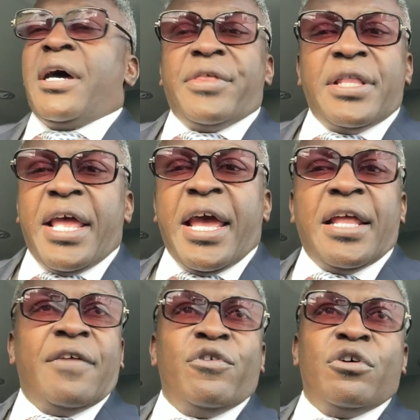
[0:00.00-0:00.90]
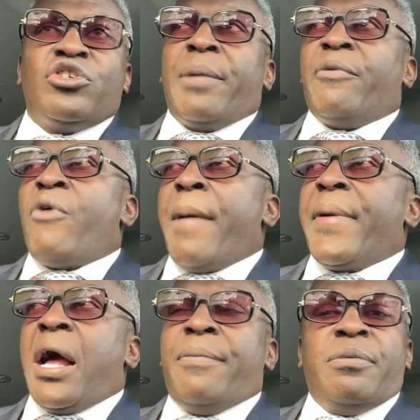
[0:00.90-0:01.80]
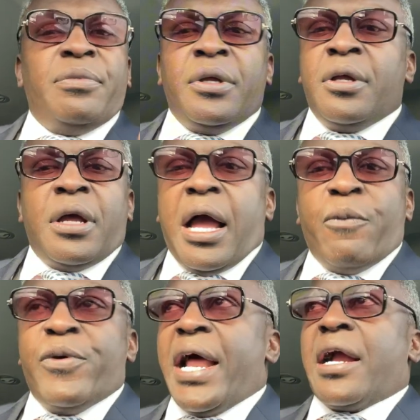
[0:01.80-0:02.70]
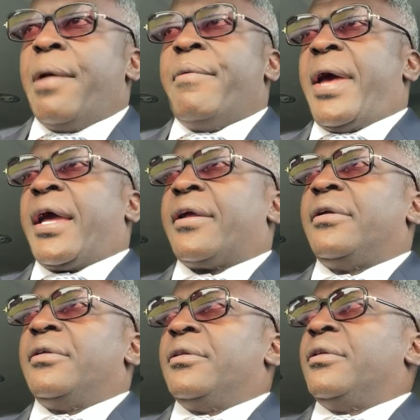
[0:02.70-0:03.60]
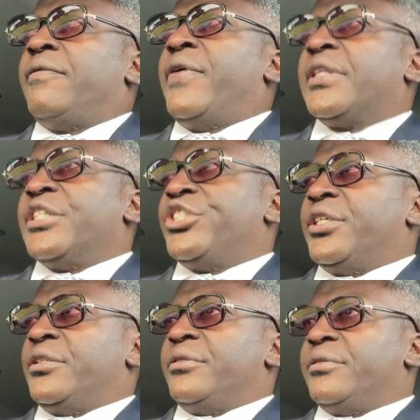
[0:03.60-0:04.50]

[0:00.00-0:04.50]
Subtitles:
other than that, if you don't drop a rap album, we're not coming back. That shit.